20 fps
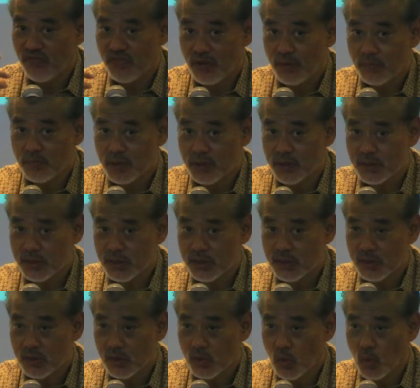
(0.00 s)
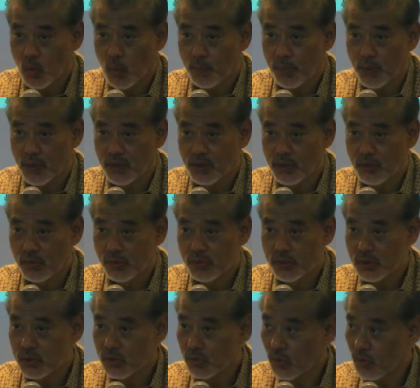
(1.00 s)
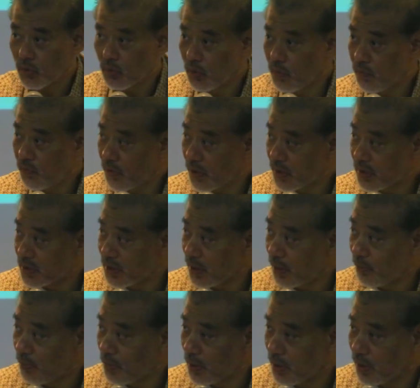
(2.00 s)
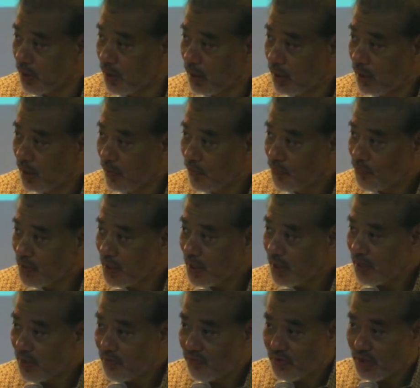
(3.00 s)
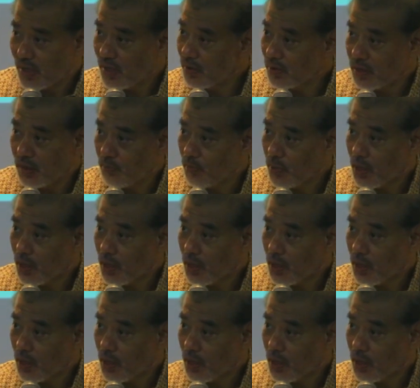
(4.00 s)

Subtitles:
farmers who produce cocoa, for example, they have very little